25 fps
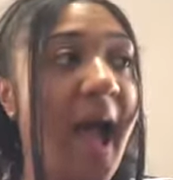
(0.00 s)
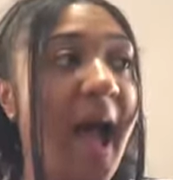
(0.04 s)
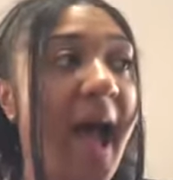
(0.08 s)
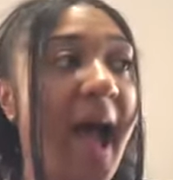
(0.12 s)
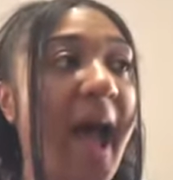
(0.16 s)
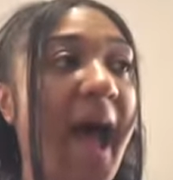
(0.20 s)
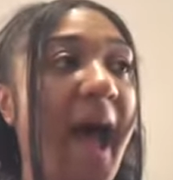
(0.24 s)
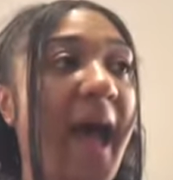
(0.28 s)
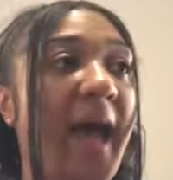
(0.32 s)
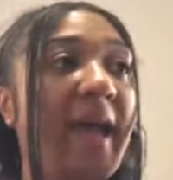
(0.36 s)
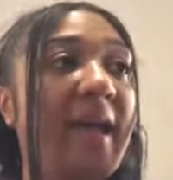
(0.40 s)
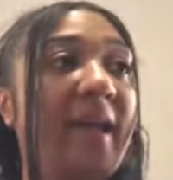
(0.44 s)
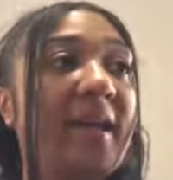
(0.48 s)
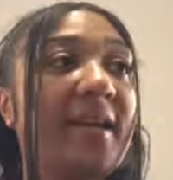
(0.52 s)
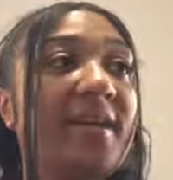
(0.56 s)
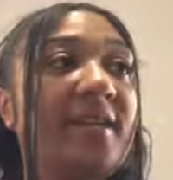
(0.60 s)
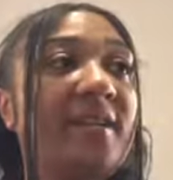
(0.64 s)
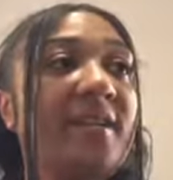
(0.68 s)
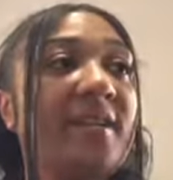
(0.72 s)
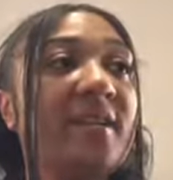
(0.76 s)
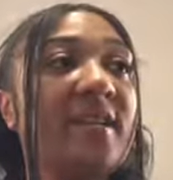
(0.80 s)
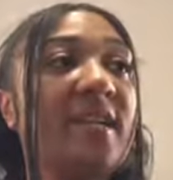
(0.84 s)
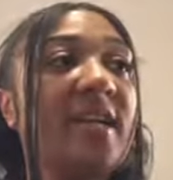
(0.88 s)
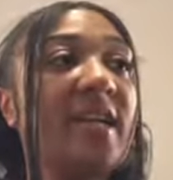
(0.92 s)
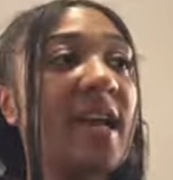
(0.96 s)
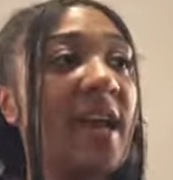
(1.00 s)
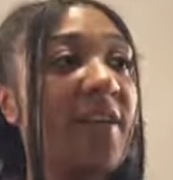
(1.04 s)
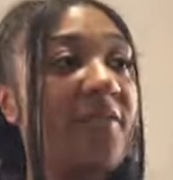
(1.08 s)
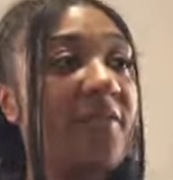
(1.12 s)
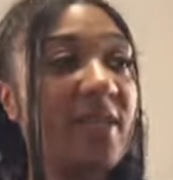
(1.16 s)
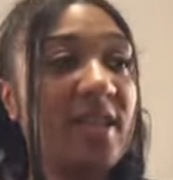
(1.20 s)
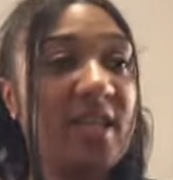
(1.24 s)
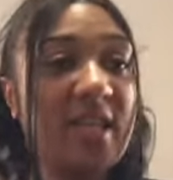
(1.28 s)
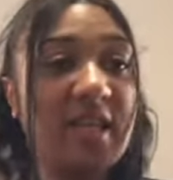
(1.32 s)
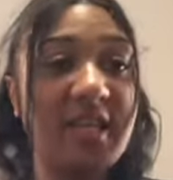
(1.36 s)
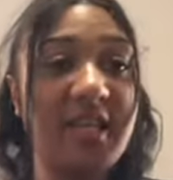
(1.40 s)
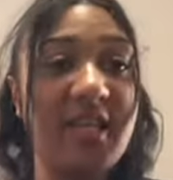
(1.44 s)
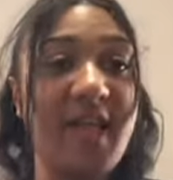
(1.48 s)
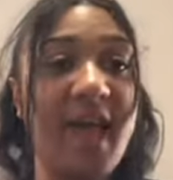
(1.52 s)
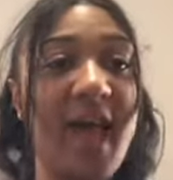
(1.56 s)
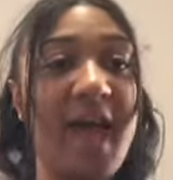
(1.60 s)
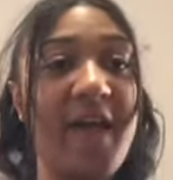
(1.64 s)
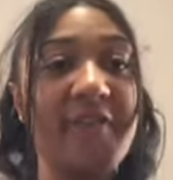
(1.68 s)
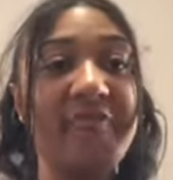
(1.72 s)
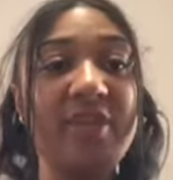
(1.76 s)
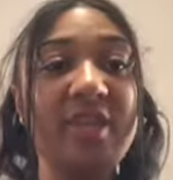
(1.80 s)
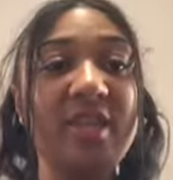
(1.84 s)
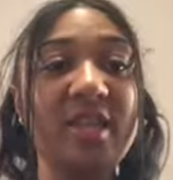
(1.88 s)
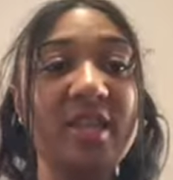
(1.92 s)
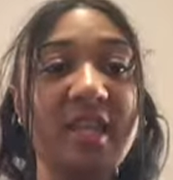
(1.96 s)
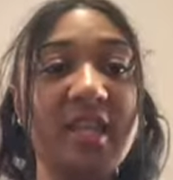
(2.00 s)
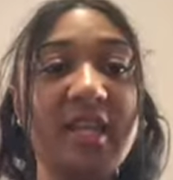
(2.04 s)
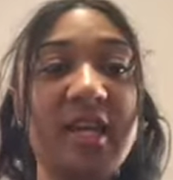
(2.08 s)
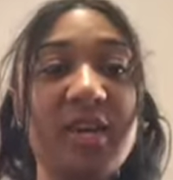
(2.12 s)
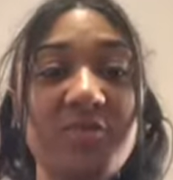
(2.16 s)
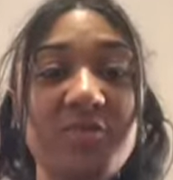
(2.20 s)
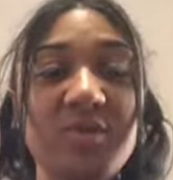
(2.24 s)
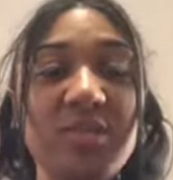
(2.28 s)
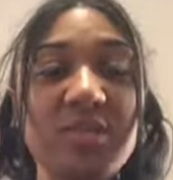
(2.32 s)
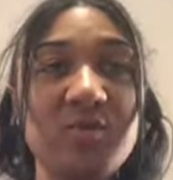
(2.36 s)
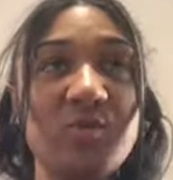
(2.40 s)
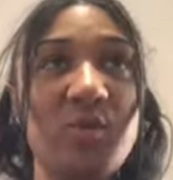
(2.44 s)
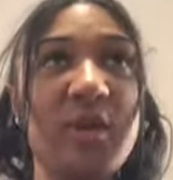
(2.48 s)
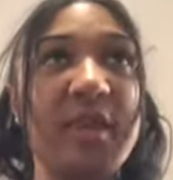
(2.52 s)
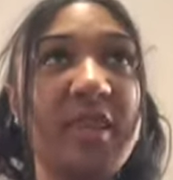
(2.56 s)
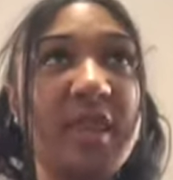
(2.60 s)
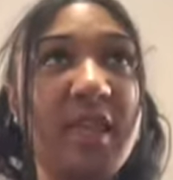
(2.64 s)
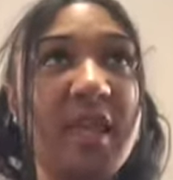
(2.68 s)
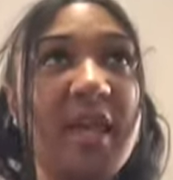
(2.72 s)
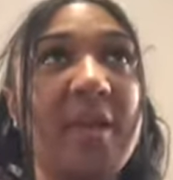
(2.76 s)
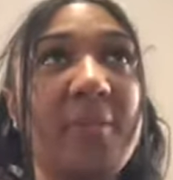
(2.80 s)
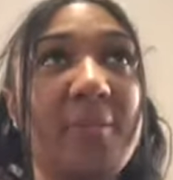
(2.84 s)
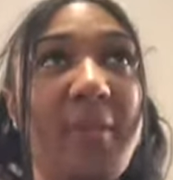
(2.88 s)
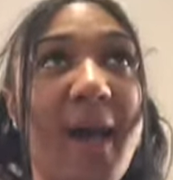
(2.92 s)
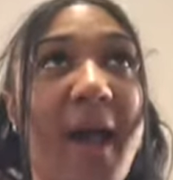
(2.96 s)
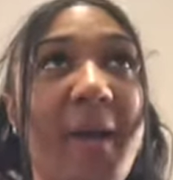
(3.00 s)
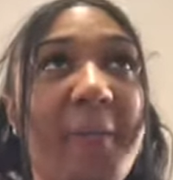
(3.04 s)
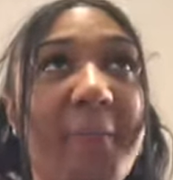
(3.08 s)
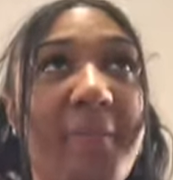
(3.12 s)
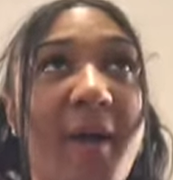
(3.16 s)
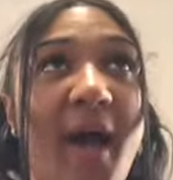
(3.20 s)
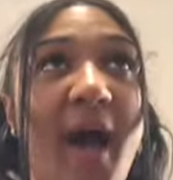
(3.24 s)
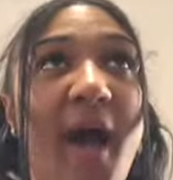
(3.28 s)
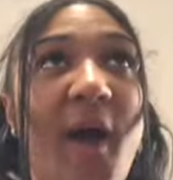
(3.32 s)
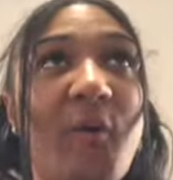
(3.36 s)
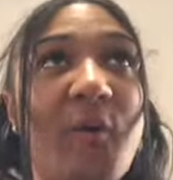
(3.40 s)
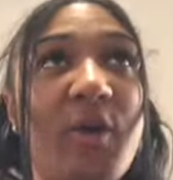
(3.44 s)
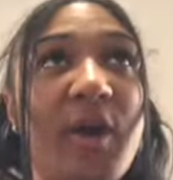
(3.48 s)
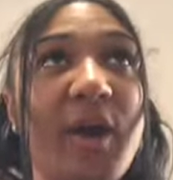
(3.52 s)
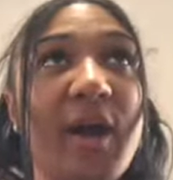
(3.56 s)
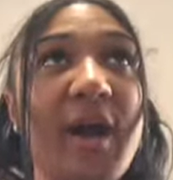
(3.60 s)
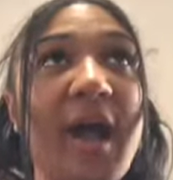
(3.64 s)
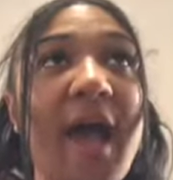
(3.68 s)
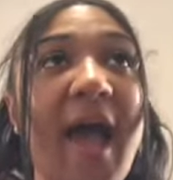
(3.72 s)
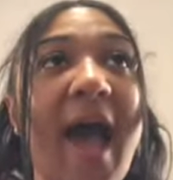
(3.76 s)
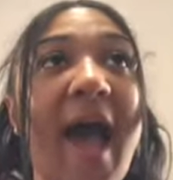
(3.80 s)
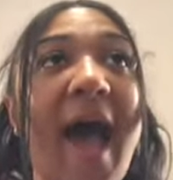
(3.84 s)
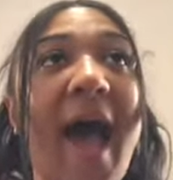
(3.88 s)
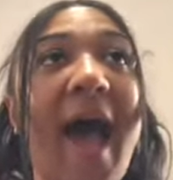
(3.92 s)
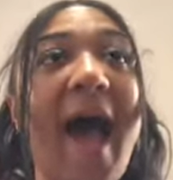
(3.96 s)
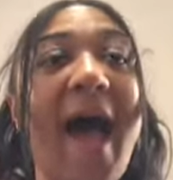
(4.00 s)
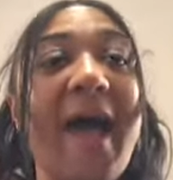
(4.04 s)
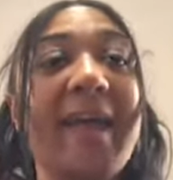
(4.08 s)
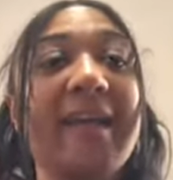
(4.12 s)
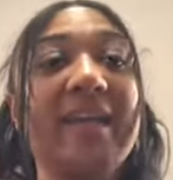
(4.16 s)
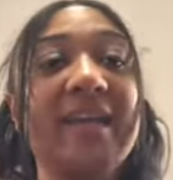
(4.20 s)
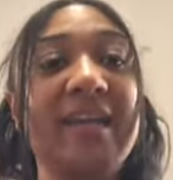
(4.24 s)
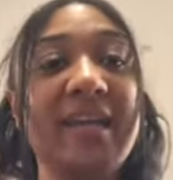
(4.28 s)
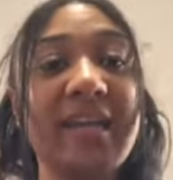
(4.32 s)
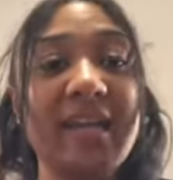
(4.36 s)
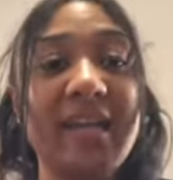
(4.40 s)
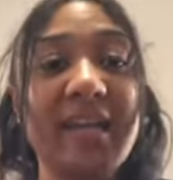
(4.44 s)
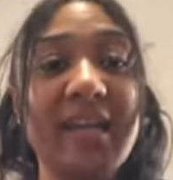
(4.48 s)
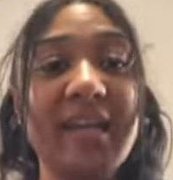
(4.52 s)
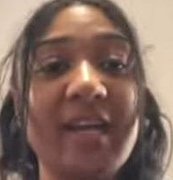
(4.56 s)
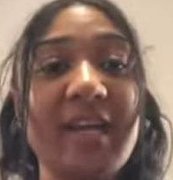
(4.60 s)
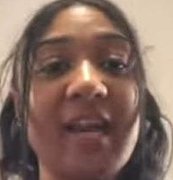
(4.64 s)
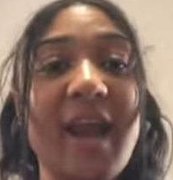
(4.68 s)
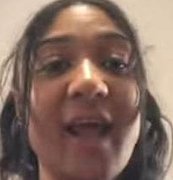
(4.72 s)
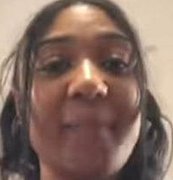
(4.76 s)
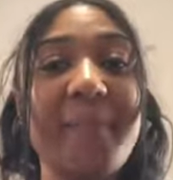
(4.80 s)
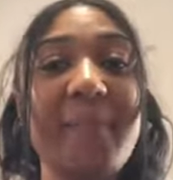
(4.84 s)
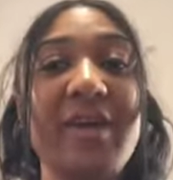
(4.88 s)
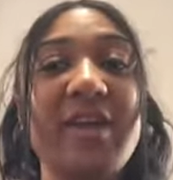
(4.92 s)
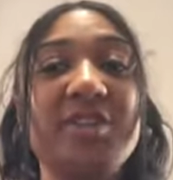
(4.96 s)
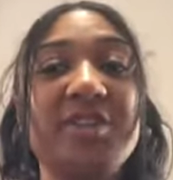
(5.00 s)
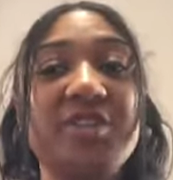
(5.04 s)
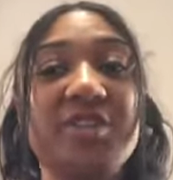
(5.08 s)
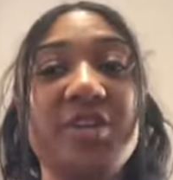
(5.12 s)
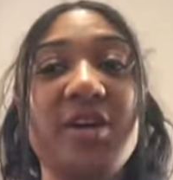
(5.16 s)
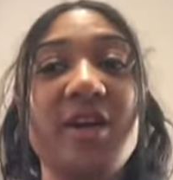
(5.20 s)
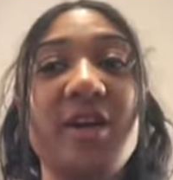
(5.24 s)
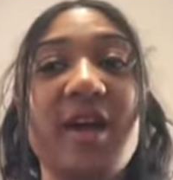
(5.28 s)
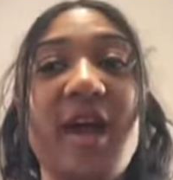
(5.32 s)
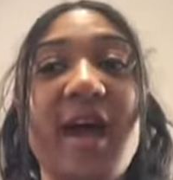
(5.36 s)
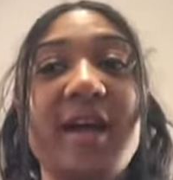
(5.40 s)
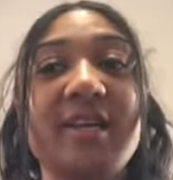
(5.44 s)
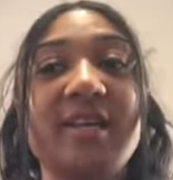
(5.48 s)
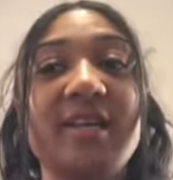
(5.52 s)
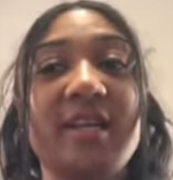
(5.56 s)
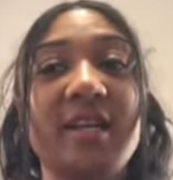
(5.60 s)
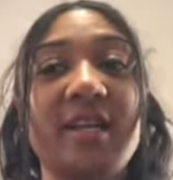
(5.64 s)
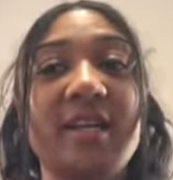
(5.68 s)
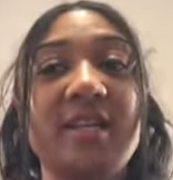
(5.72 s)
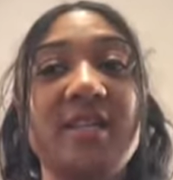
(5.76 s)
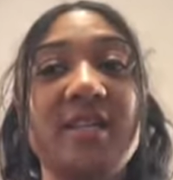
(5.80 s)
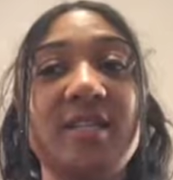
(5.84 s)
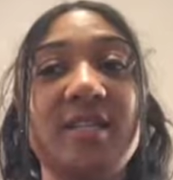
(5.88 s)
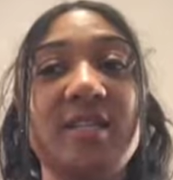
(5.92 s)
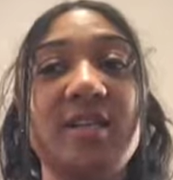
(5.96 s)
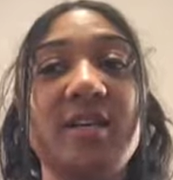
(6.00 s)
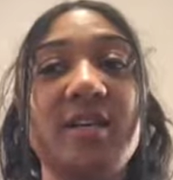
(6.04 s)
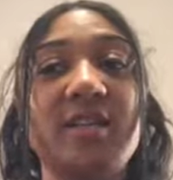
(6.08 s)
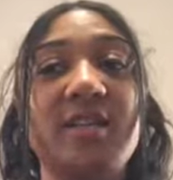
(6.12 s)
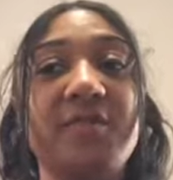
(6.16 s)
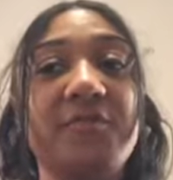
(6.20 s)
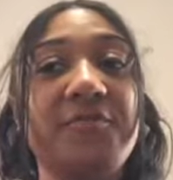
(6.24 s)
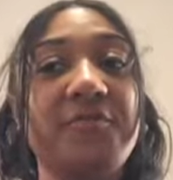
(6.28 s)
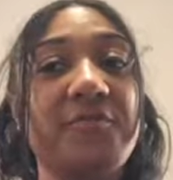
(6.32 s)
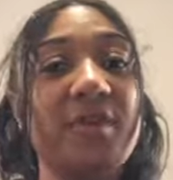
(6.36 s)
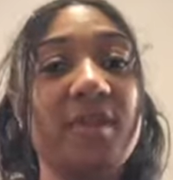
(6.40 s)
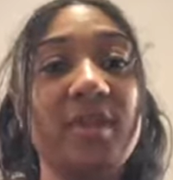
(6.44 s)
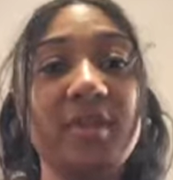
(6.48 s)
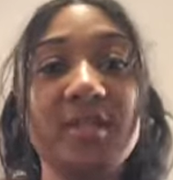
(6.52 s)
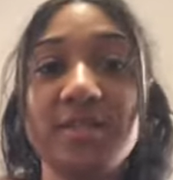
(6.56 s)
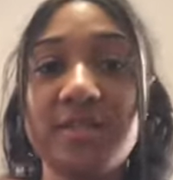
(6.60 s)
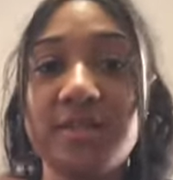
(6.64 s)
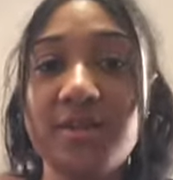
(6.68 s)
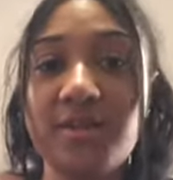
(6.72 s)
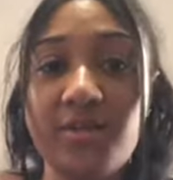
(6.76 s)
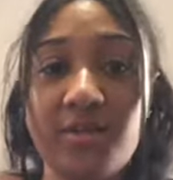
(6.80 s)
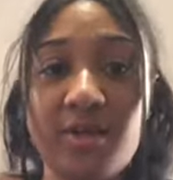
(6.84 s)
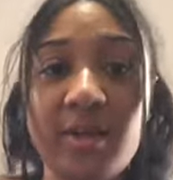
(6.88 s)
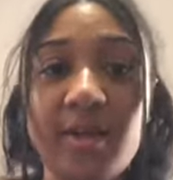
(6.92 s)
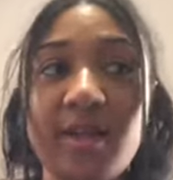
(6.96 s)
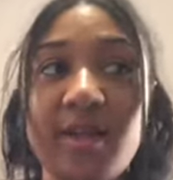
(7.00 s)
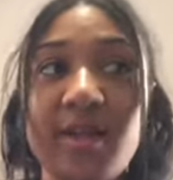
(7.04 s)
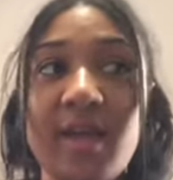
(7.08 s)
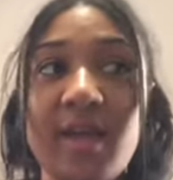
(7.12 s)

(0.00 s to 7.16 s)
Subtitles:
I did everything that was within my power. I did, and I made sure I did it to the fullest degree.